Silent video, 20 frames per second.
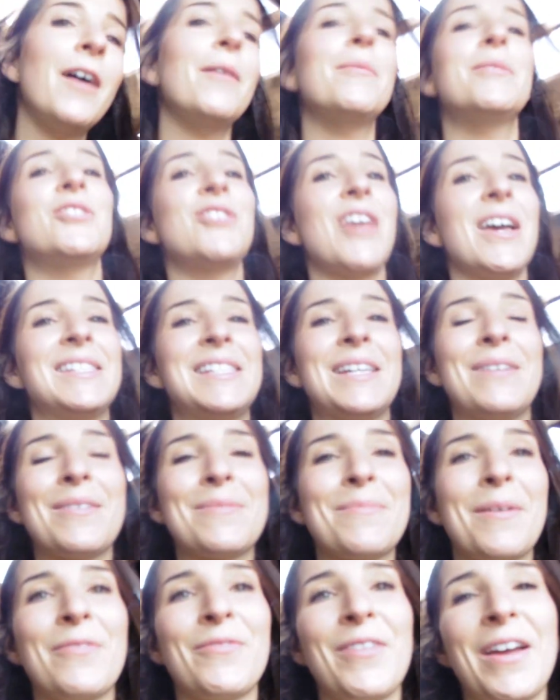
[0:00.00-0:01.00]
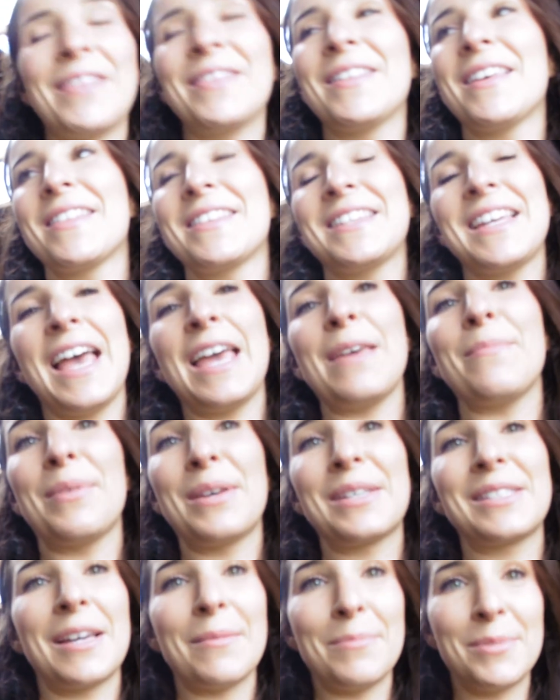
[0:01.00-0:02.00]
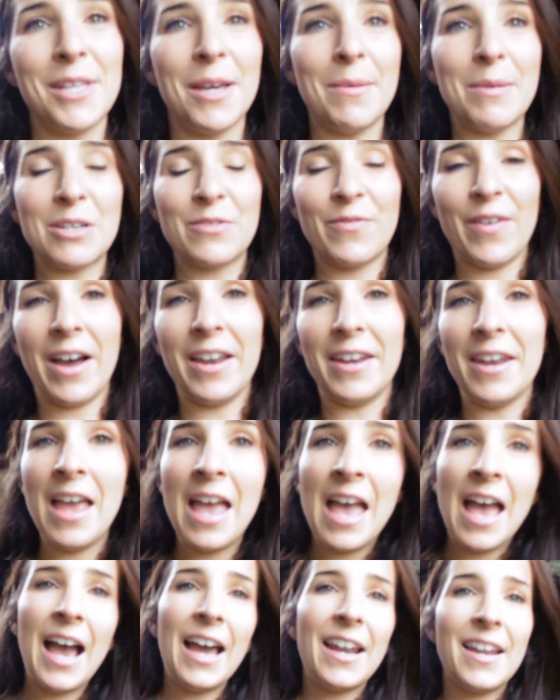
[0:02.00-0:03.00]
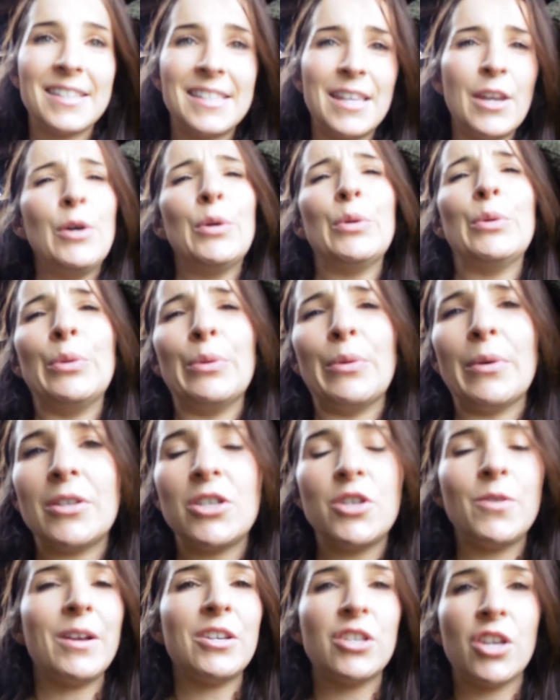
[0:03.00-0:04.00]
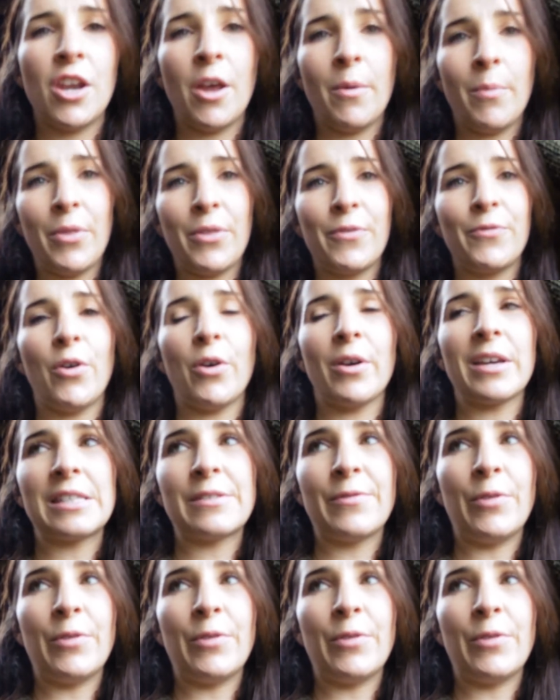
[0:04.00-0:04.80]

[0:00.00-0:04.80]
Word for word: I was chatting with my friend the other day because I'm so much fun and I said, oh, do you actually know what the frog is